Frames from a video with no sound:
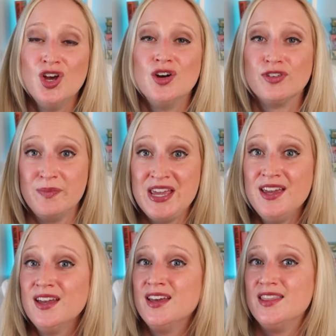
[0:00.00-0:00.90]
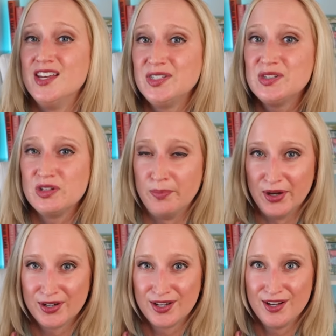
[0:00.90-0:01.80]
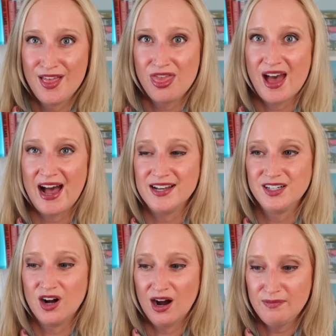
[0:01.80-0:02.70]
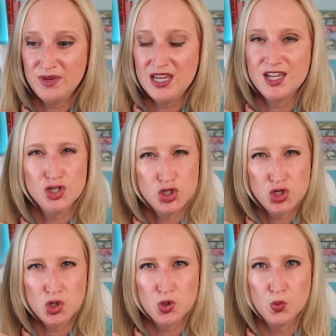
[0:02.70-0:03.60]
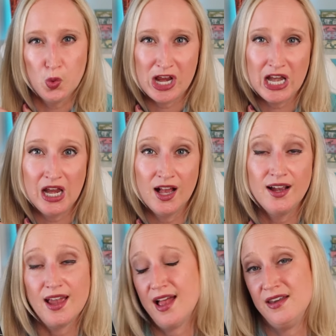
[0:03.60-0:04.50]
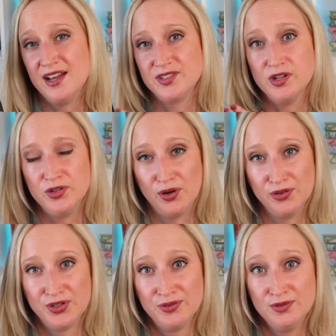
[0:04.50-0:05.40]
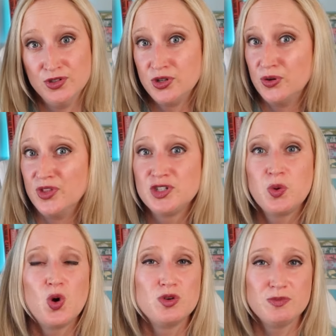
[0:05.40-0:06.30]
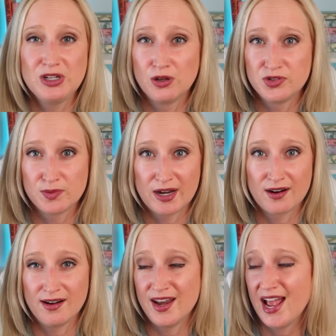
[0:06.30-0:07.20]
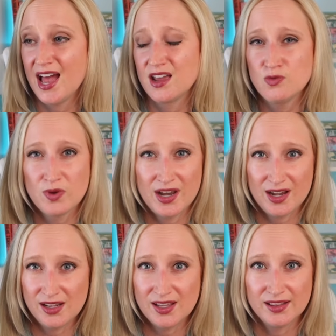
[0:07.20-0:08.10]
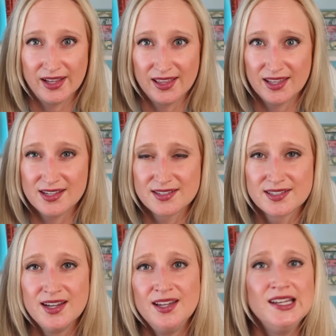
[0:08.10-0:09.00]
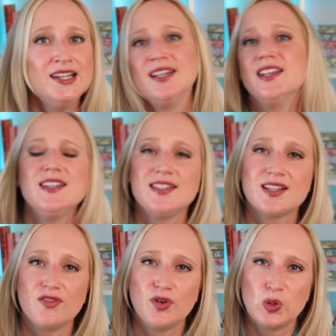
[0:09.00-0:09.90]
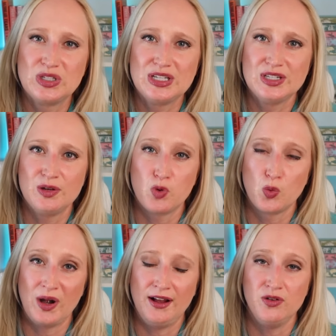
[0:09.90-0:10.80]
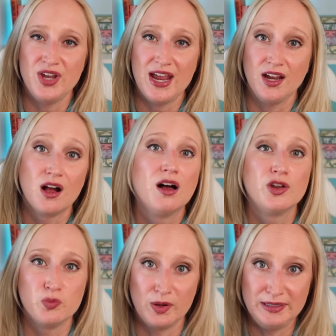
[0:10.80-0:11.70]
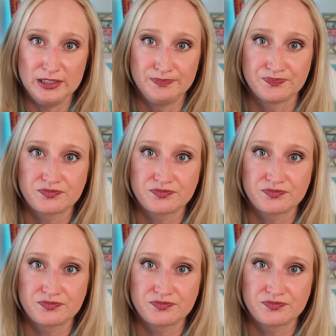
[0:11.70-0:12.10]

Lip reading: For me, this is the book that got me into reading again as an adult. So this will always be close to my heart, and I hadn't read anything like this. This focuses around a con woman